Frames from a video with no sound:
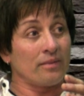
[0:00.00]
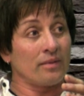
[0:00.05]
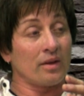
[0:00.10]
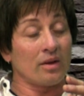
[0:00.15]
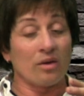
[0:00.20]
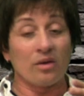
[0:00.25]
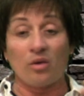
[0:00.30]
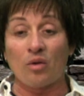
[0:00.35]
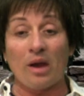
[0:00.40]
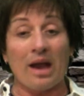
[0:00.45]

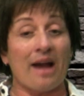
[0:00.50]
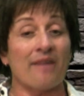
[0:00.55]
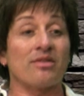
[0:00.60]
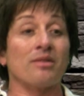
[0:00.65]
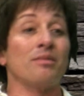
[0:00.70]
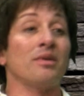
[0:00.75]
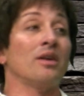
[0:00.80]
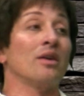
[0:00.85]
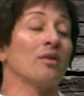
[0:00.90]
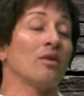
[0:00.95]
You have
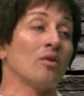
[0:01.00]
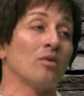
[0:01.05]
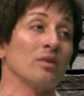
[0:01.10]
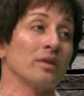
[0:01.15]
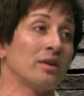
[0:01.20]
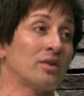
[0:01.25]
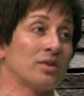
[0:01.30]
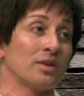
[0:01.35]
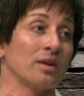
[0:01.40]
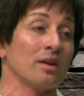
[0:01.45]
to be your
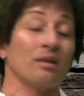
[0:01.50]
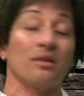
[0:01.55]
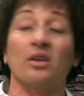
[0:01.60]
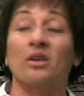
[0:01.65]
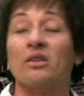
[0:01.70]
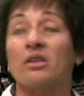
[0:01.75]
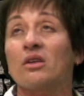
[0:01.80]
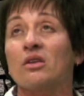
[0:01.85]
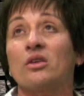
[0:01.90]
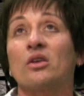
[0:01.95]
only.
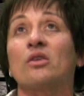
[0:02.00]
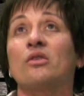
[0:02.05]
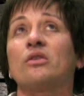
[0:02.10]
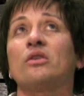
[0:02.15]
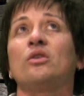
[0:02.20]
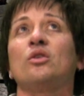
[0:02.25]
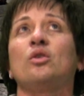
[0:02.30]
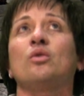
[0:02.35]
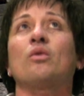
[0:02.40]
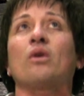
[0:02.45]

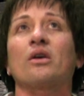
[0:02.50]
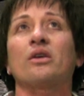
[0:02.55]
You